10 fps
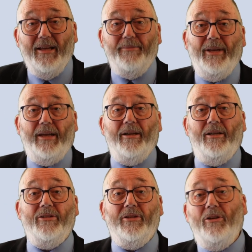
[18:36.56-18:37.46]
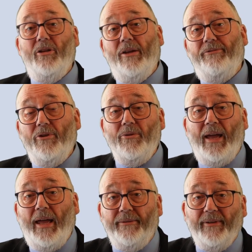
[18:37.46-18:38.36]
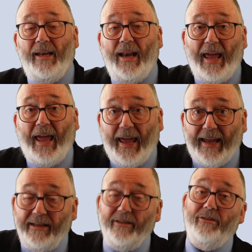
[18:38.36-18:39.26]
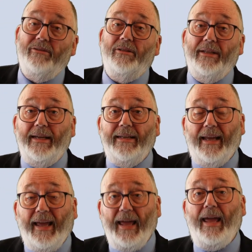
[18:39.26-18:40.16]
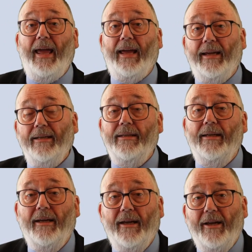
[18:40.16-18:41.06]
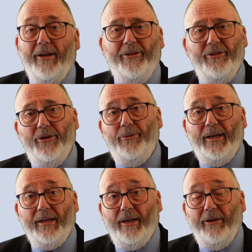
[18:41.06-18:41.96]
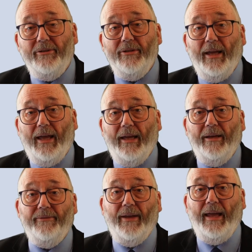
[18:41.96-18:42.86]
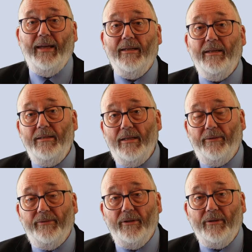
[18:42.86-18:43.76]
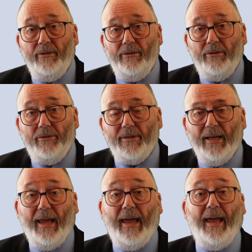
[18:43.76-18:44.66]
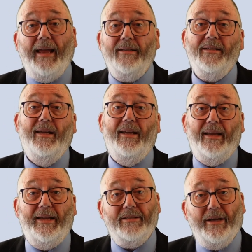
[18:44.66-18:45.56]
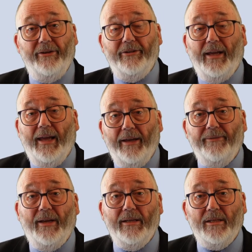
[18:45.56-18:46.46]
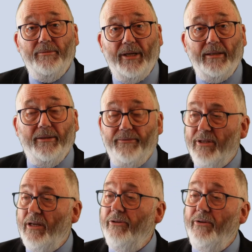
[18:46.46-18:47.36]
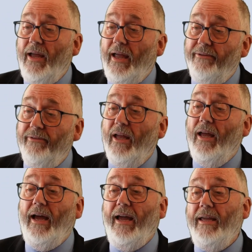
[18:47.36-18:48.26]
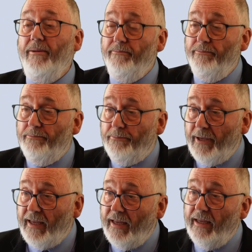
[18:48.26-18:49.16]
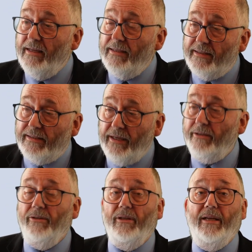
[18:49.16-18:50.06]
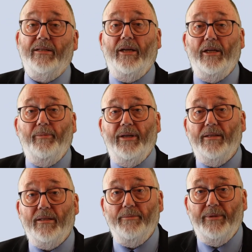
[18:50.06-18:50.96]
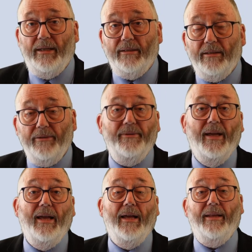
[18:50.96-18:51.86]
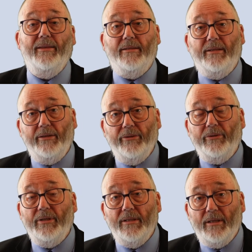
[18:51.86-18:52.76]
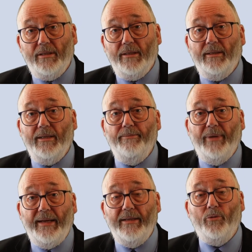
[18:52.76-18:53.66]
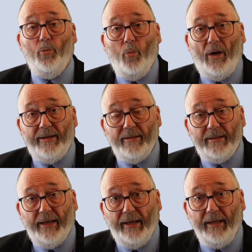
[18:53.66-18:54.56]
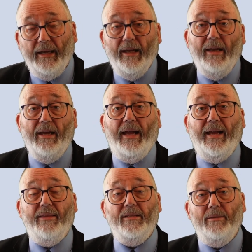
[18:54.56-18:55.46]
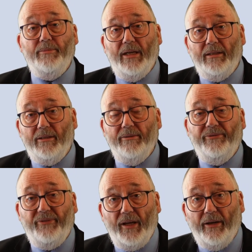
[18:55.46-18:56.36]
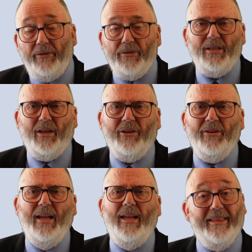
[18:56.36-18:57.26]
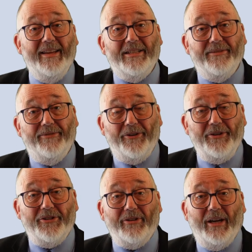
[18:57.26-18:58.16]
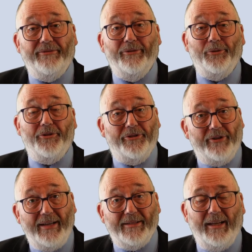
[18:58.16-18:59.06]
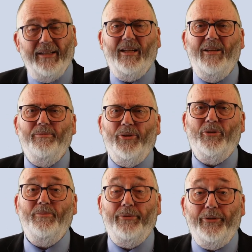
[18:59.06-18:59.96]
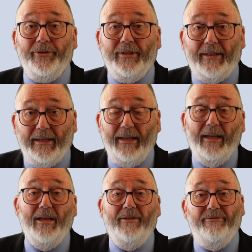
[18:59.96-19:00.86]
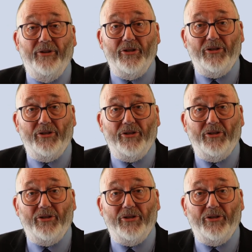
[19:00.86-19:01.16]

Because if you have an or an an, you are going to have an indefinite clause, and it's going to have a subjunctive. So you have a big signal there's going to be a subjunctive. The signal consistently means one thing, and the subjunctive follows. So these are very straightforward to translate, and more importantly, very